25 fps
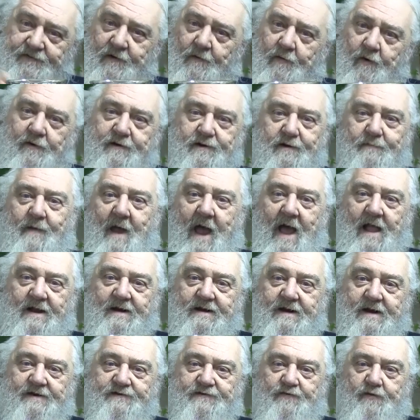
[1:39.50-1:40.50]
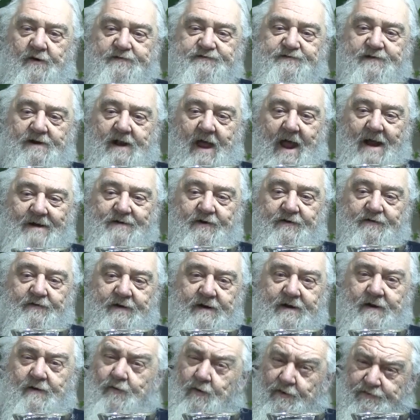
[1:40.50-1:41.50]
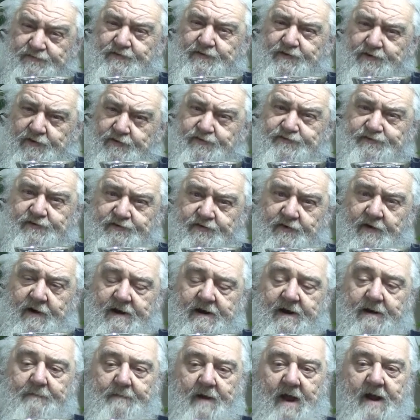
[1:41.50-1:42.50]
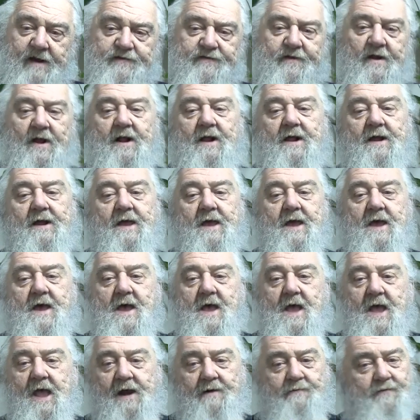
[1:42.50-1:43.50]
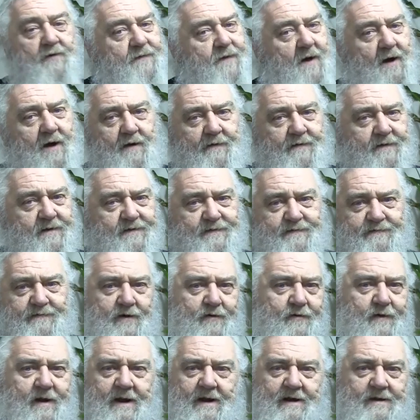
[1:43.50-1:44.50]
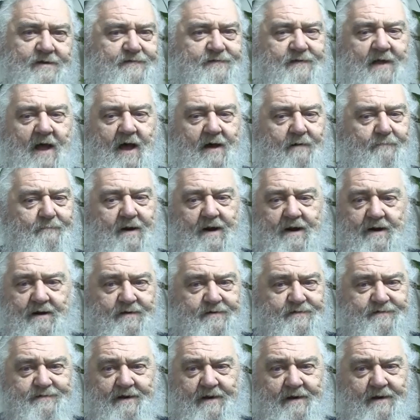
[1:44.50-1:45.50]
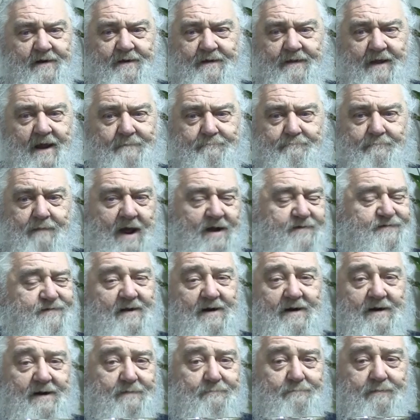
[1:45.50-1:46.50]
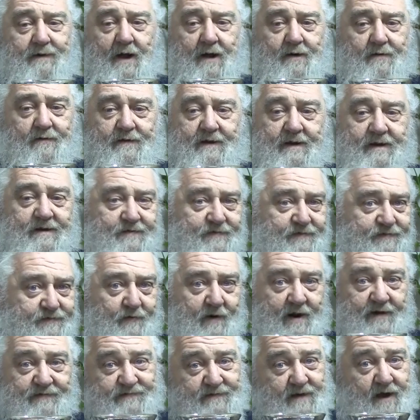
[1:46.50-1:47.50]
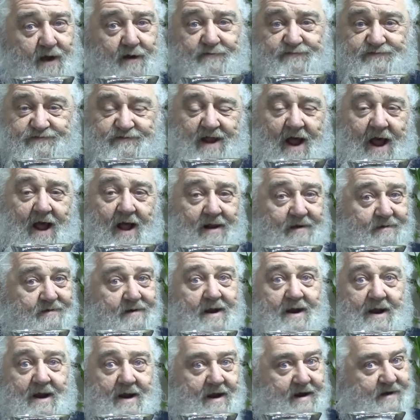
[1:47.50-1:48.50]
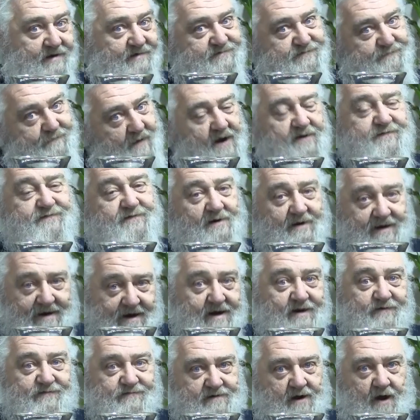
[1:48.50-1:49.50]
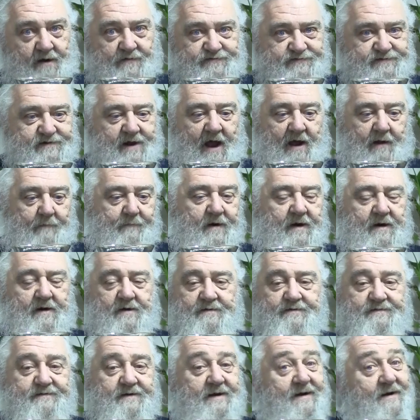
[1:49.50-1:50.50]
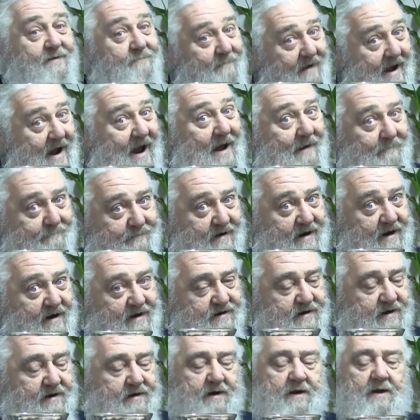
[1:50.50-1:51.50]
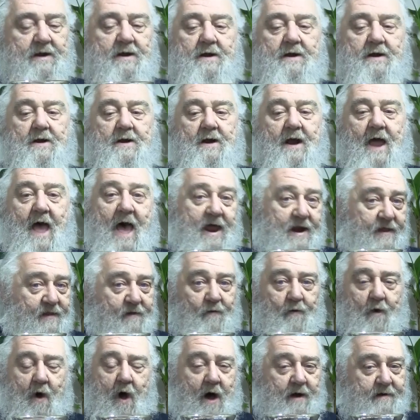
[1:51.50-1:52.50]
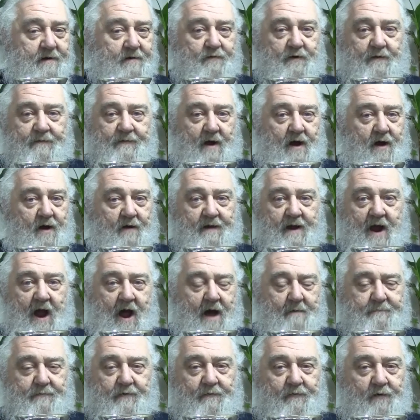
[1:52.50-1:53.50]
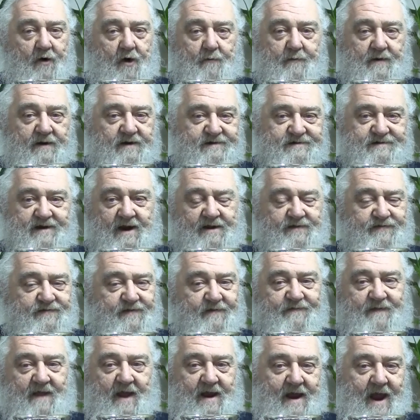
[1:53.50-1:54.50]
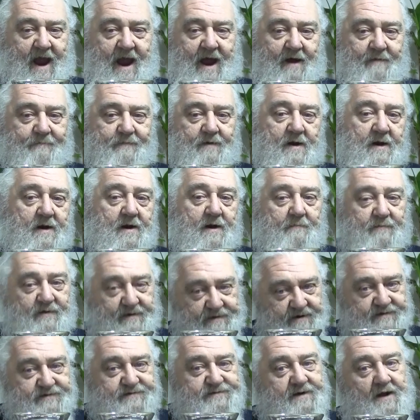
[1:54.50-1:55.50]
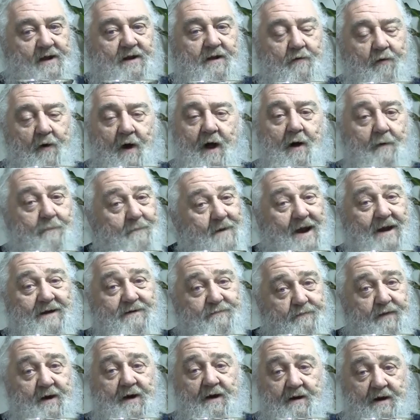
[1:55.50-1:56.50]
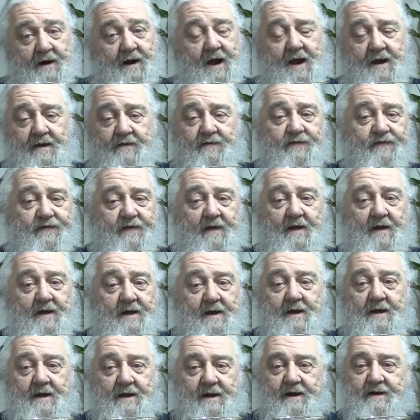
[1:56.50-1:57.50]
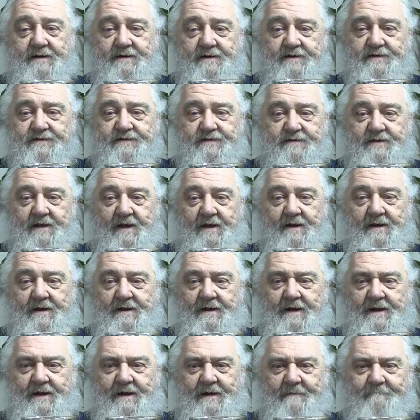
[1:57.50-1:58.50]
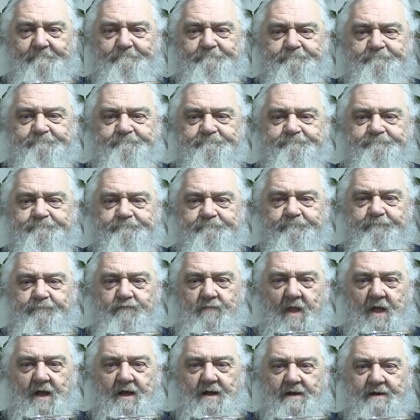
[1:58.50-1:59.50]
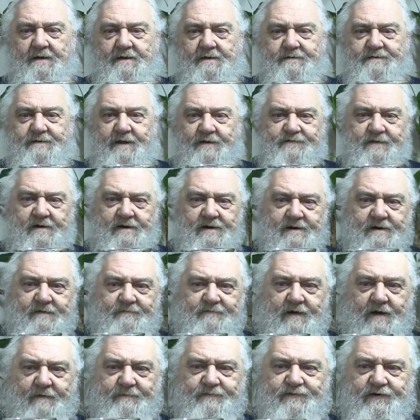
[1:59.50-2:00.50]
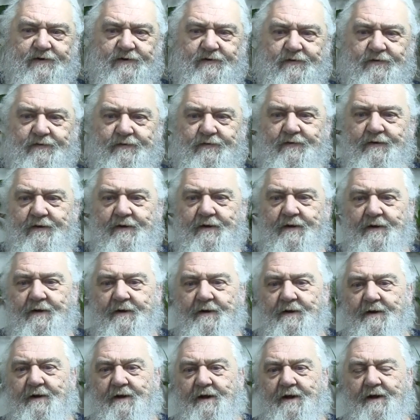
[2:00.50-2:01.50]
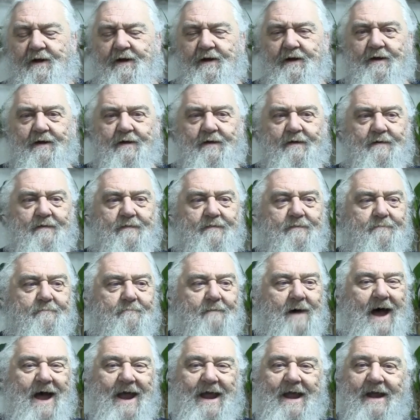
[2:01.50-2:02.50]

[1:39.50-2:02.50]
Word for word: on where your palate is, what you'd like to drink, and what you're used to drinking, basically. And with all these New England-style beers, uh, they basically blow these West Coast-style, and especially East Coast-style beers, in my opinion, out of the water with all the hop aroma and taste that they have. But it's still a well-made beer, guys. Uh, it just uh, uh doesn't live up to uh, my